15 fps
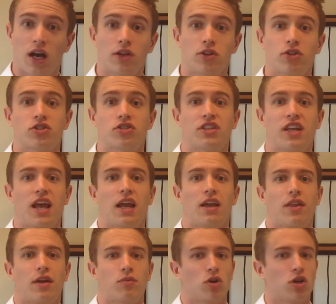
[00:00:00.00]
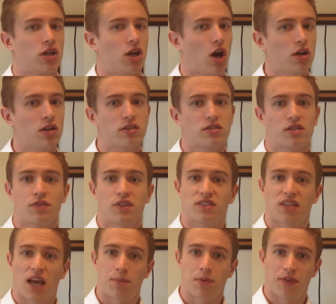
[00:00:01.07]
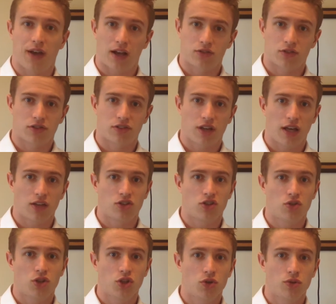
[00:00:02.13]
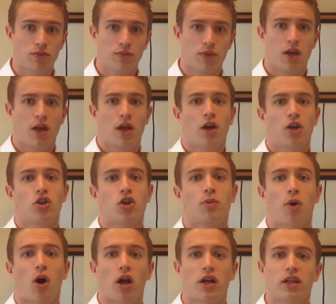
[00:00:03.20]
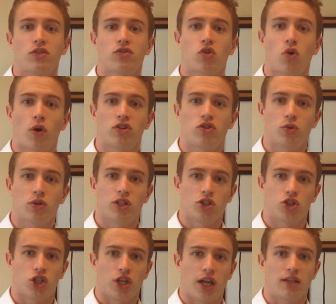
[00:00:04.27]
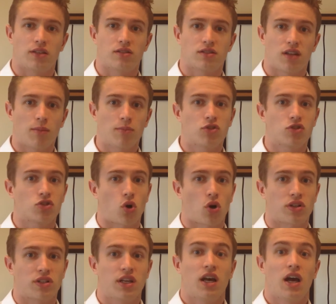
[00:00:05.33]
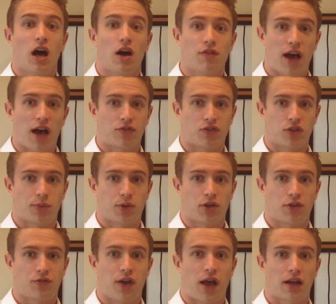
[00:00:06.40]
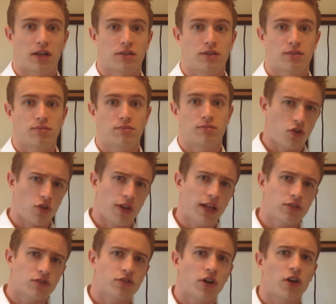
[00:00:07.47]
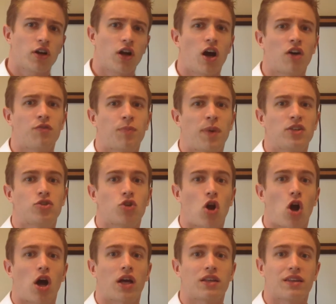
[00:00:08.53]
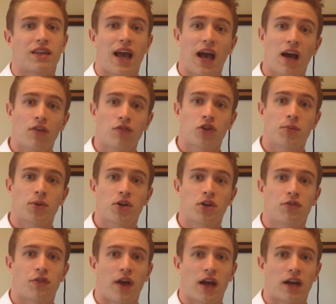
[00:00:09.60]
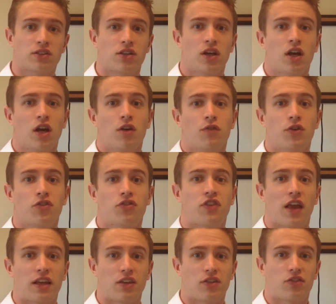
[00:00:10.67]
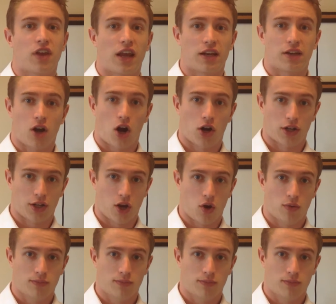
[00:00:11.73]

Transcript: to understand that regardless of the type of exercise you do, your body is going to initiate some sort of afterburn effect. So let's start off by drawing the afterburn effect for steady-state cardio.